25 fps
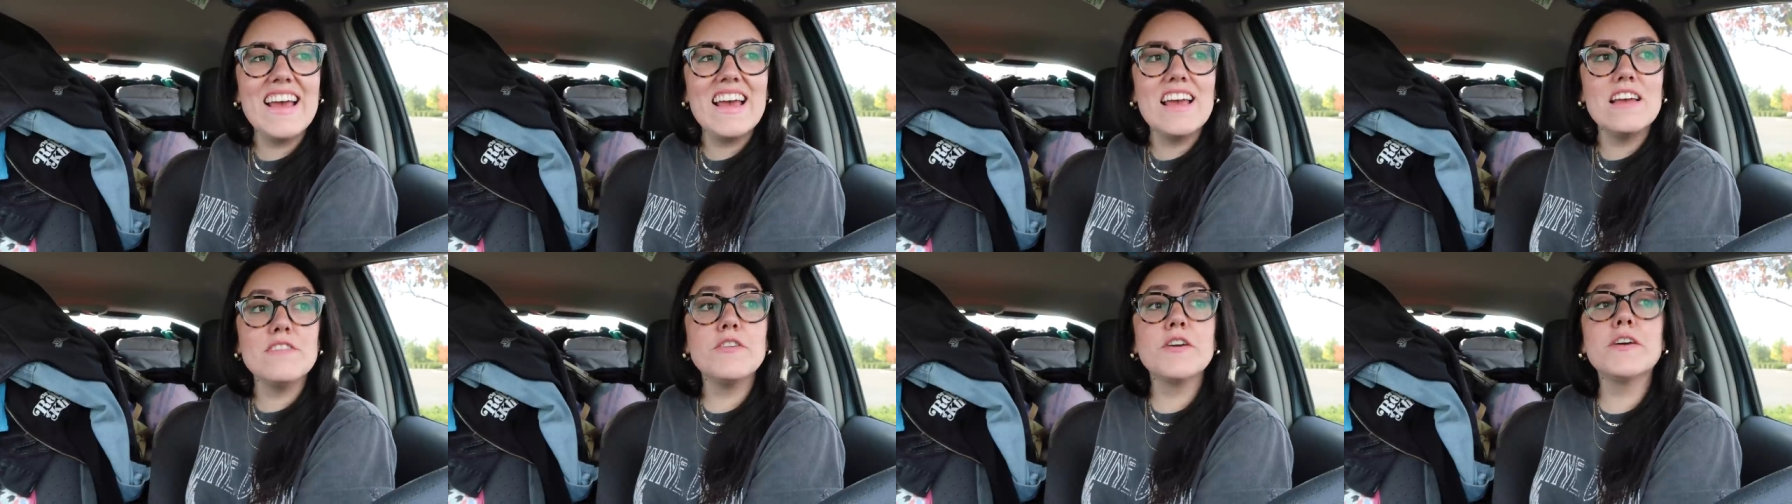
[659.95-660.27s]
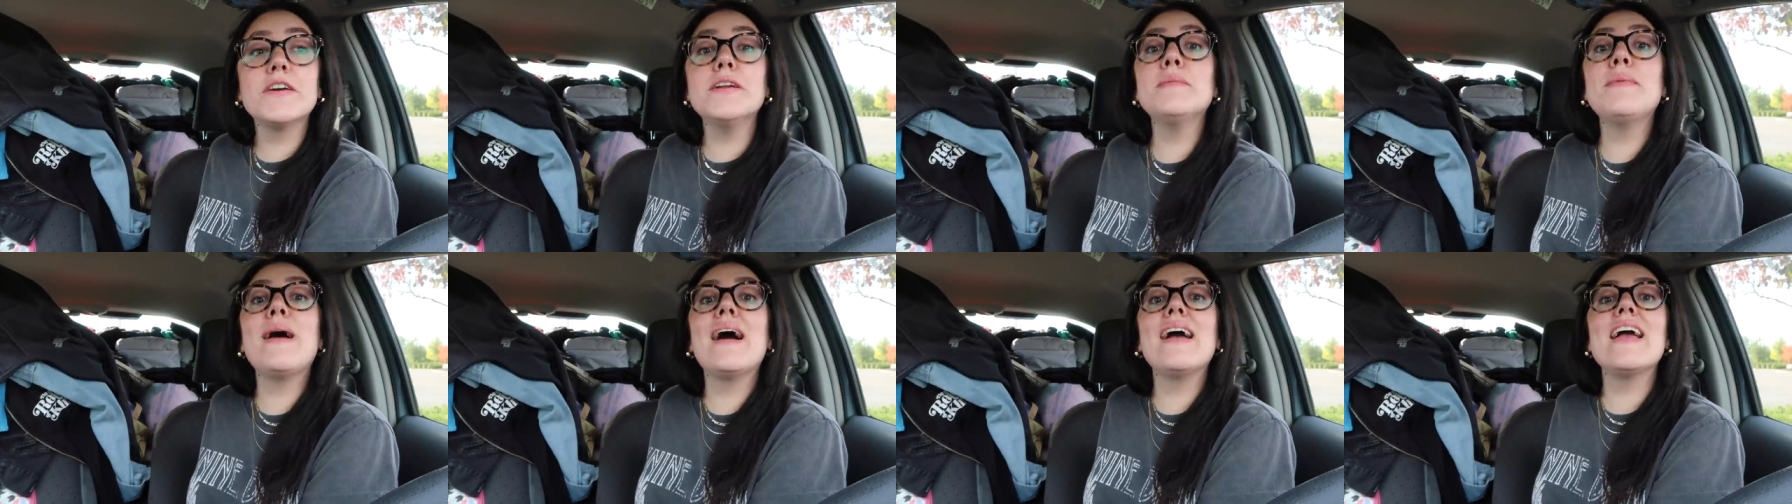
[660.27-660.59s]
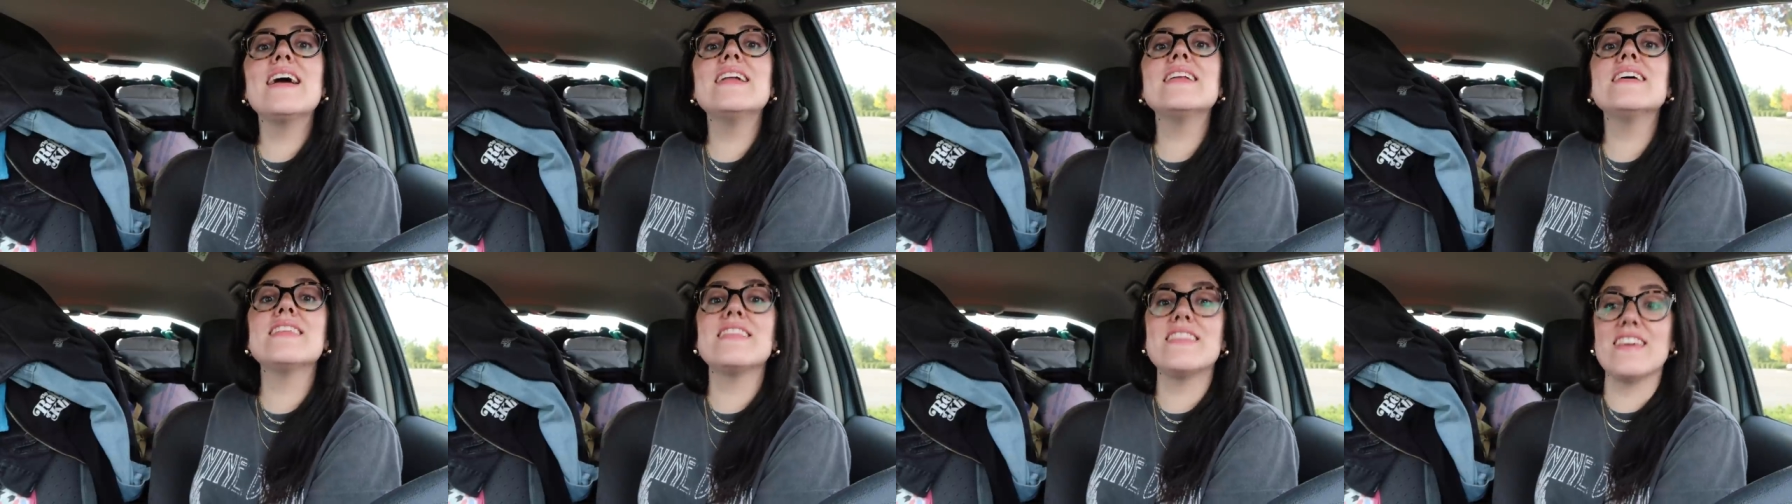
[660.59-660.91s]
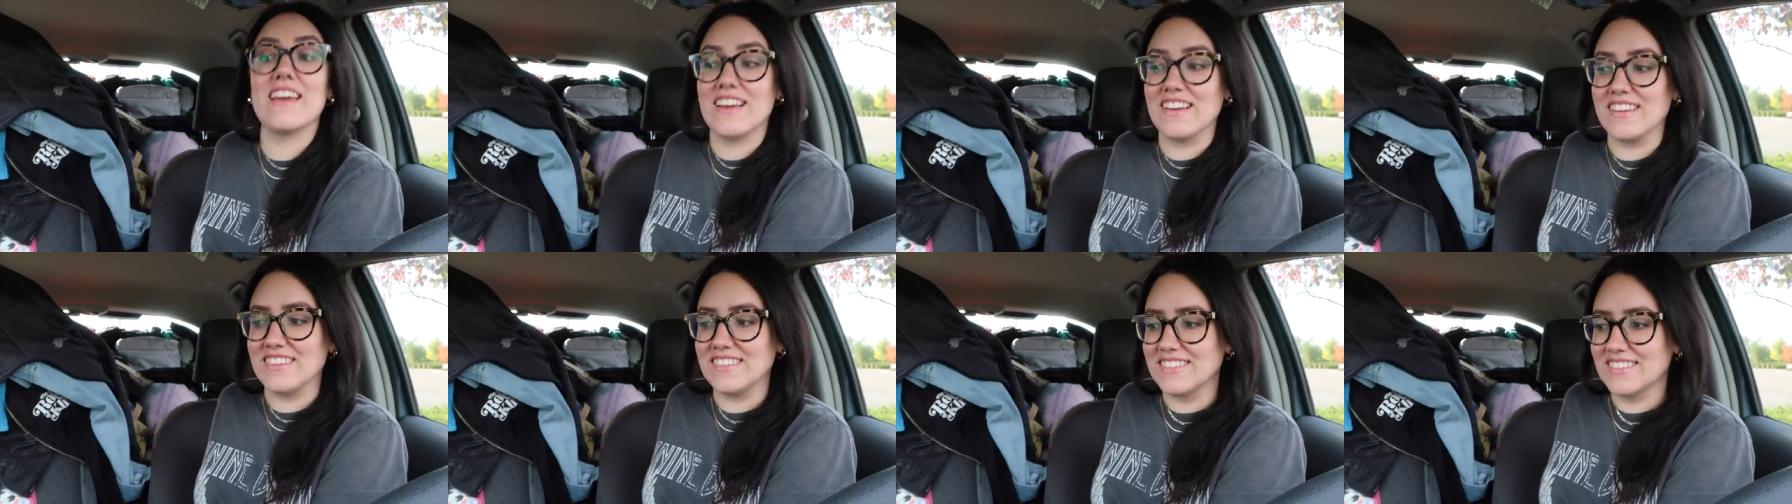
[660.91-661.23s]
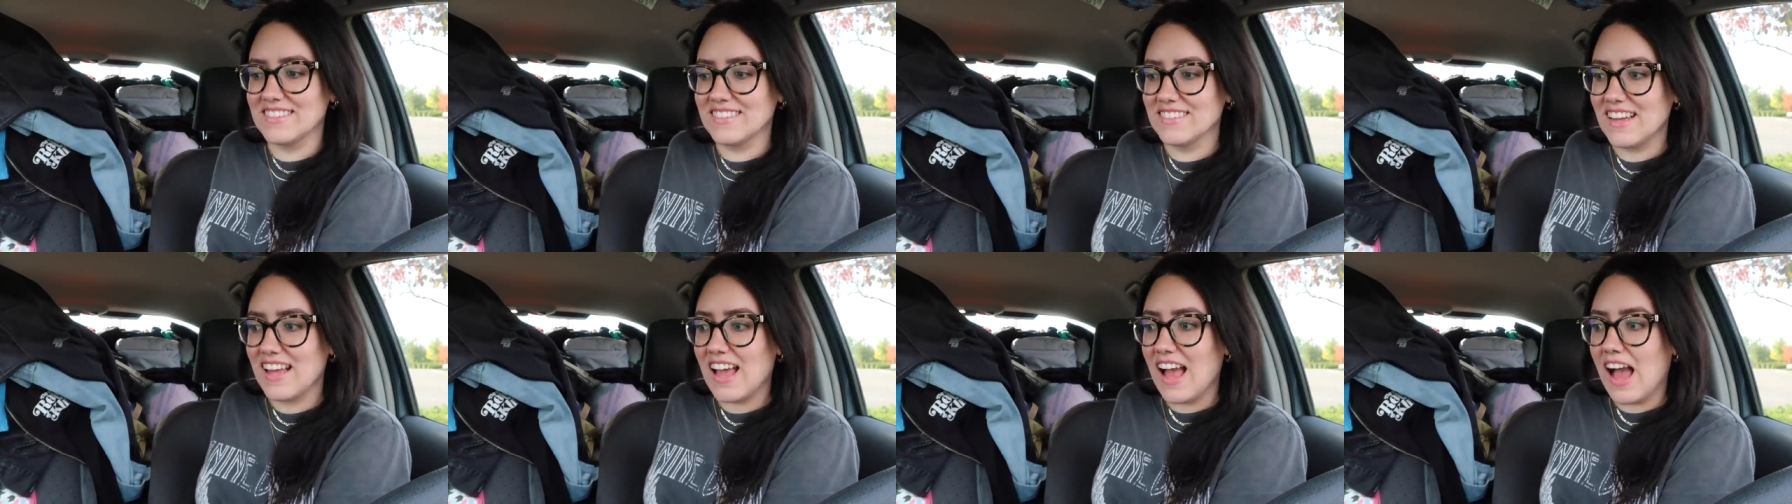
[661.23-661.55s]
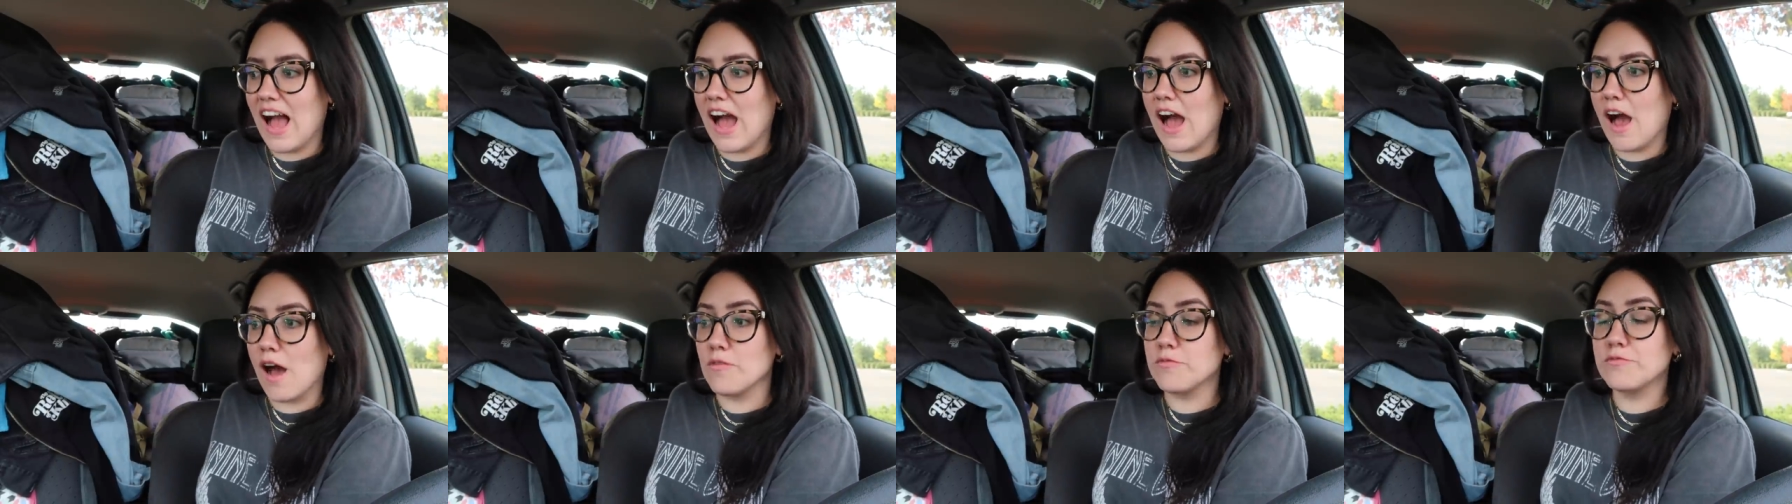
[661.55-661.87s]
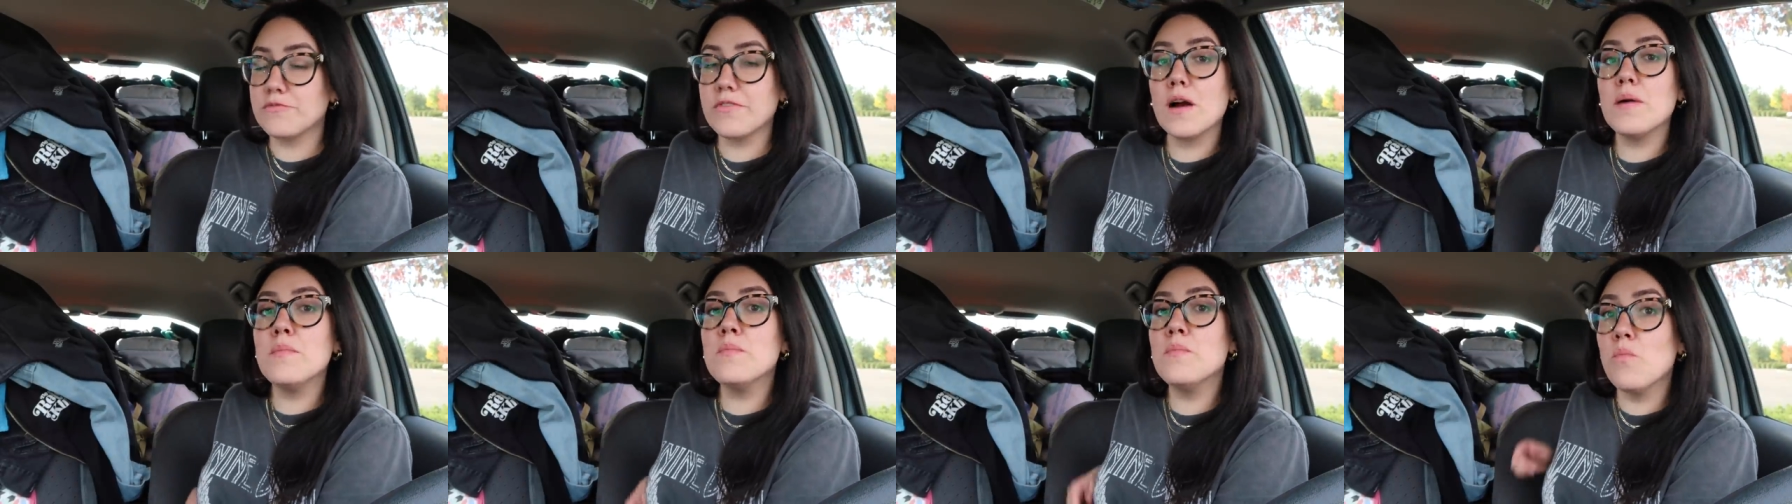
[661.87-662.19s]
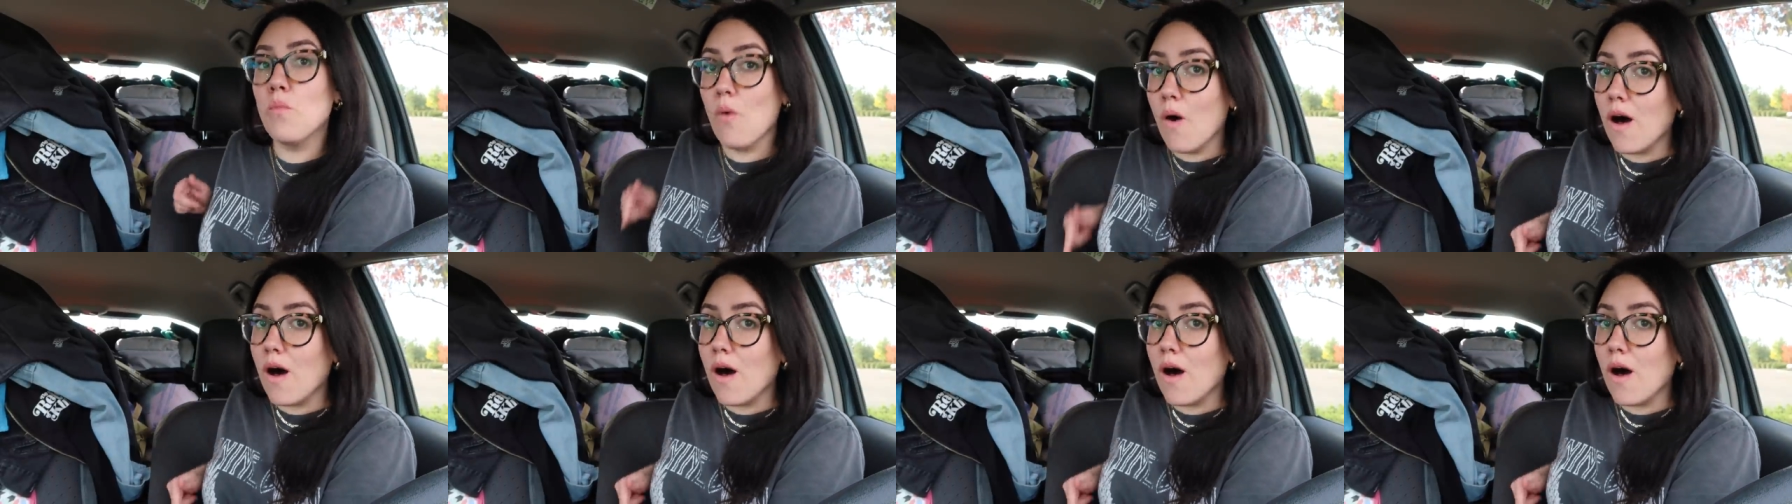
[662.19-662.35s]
if you're gonna buy anything from